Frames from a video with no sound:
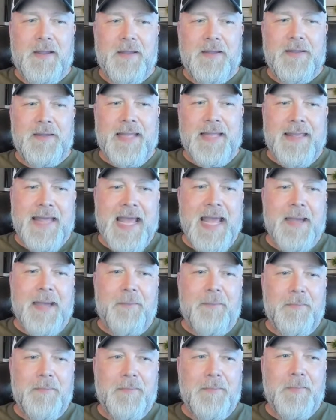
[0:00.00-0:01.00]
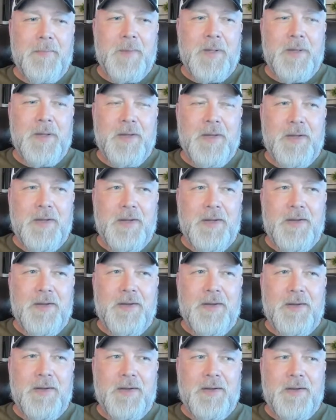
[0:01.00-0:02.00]
To them,
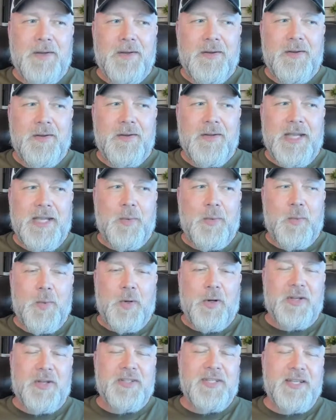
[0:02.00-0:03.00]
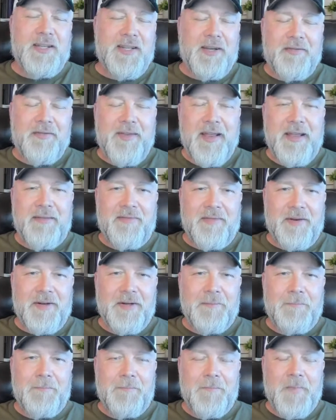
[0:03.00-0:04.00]
it works in their favor.
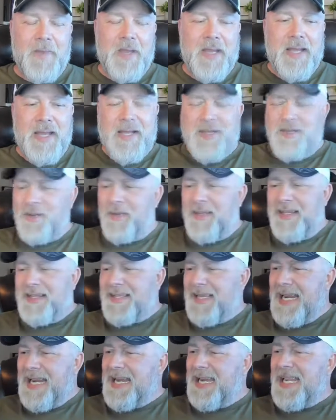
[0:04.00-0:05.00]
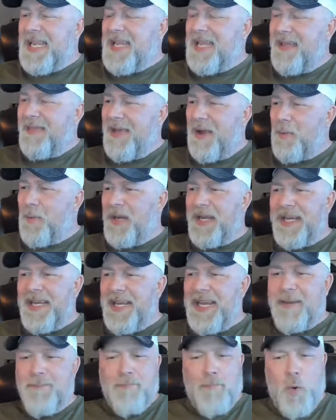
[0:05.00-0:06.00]
So this idea that we
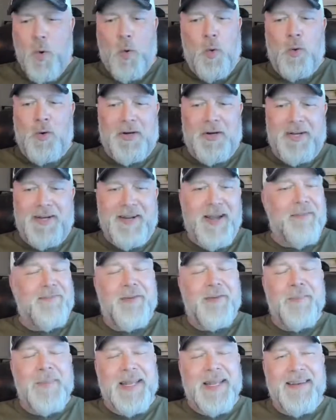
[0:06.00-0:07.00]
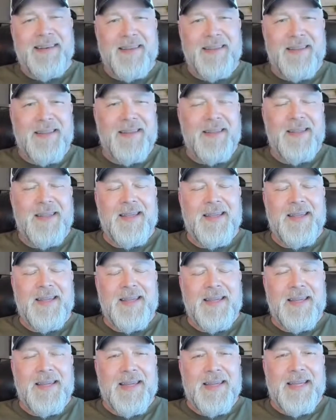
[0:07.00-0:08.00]
need more government
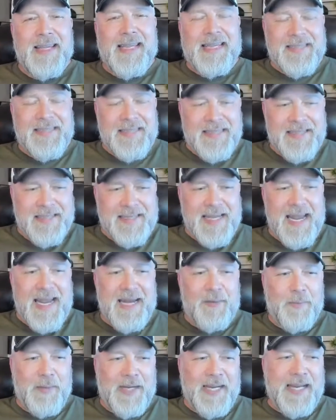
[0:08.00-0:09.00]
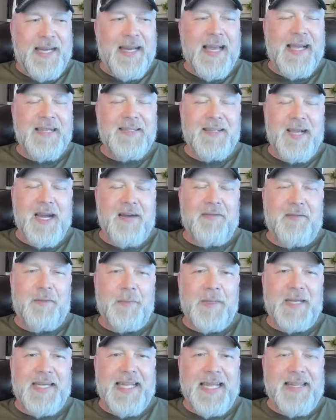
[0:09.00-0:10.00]
is insane. We need less
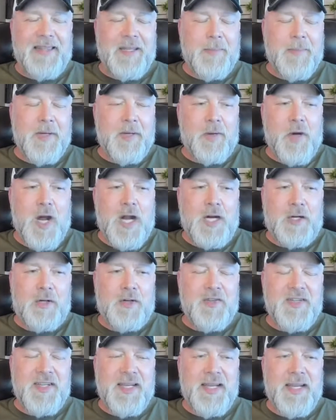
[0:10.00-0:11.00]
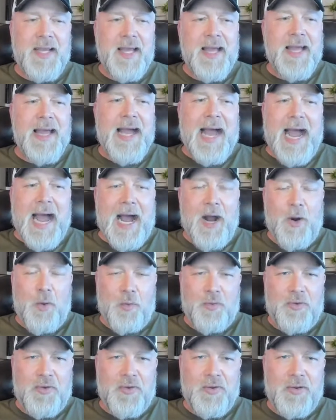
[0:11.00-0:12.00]
government. Get the bureaucracy
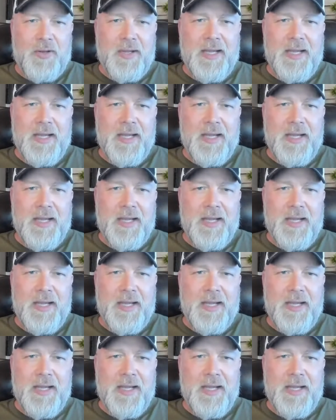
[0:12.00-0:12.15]
out.